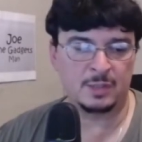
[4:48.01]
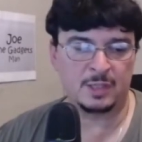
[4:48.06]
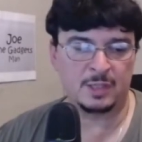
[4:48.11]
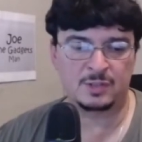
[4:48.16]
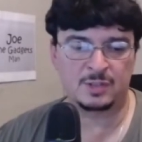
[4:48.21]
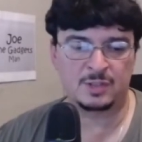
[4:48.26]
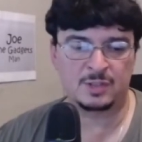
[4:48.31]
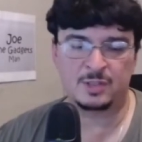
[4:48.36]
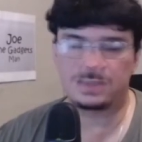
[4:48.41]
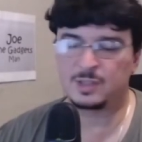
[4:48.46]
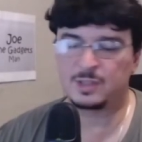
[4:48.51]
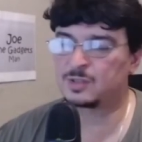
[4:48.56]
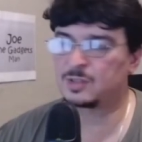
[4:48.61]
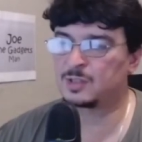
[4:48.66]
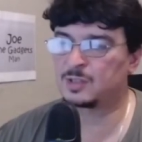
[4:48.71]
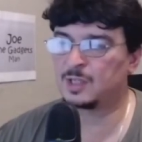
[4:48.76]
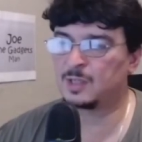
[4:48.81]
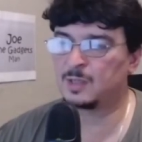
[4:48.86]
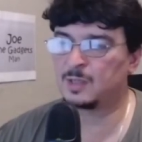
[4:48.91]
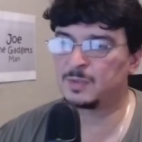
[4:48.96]
It says it's
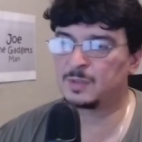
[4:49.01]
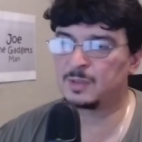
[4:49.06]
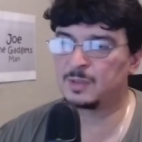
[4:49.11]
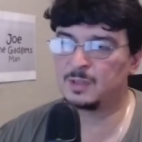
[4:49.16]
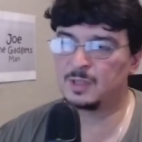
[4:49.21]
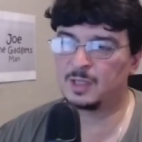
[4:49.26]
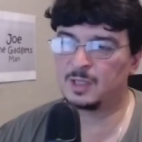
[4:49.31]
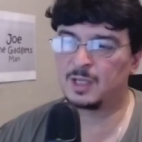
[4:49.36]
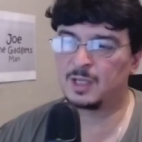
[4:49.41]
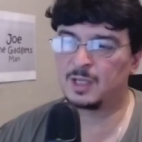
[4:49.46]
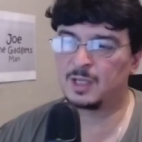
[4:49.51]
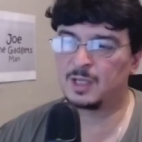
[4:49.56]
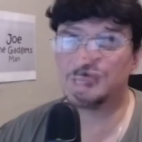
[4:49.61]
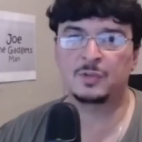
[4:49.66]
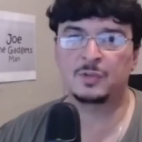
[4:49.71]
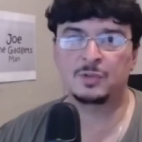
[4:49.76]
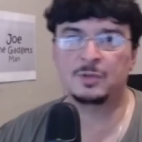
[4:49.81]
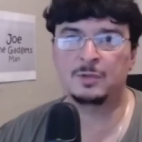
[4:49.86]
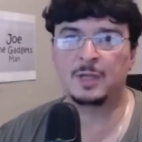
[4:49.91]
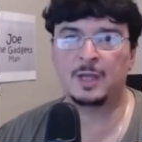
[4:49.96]
um, it goes
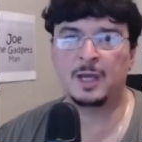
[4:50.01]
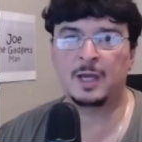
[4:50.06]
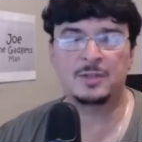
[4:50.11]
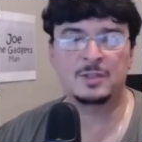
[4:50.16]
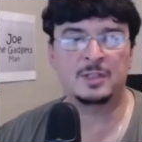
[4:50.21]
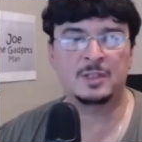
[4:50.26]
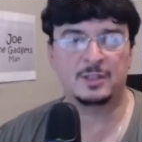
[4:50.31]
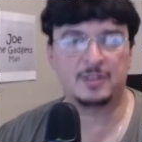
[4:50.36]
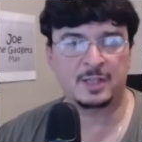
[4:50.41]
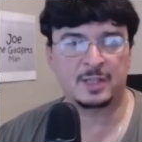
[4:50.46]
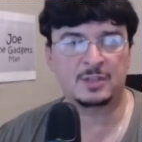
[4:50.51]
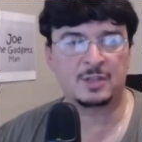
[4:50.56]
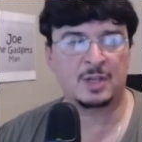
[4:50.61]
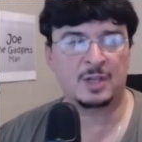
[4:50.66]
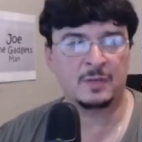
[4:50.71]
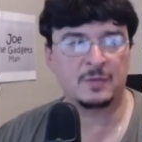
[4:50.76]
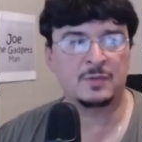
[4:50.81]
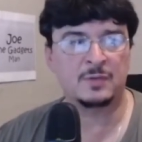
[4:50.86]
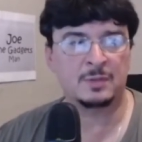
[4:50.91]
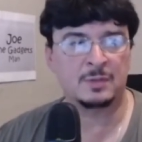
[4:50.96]
for two days, and it does
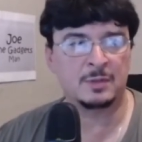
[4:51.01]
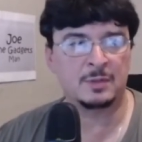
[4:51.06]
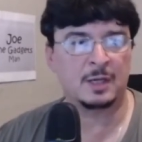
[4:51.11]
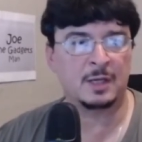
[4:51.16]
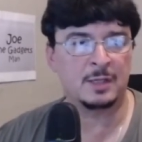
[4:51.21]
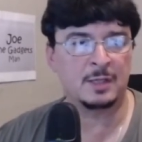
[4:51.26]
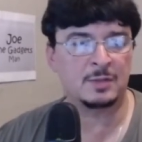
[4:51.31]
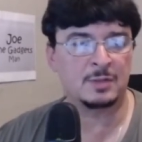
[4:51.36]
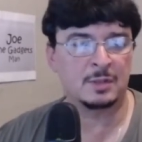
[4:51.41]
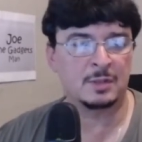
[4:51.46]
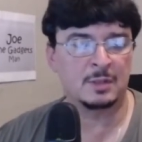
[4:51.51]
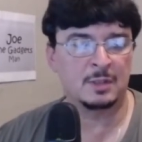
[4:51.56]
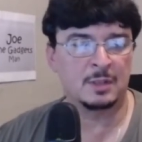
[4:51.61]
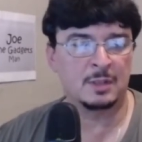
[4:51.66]
go for two days.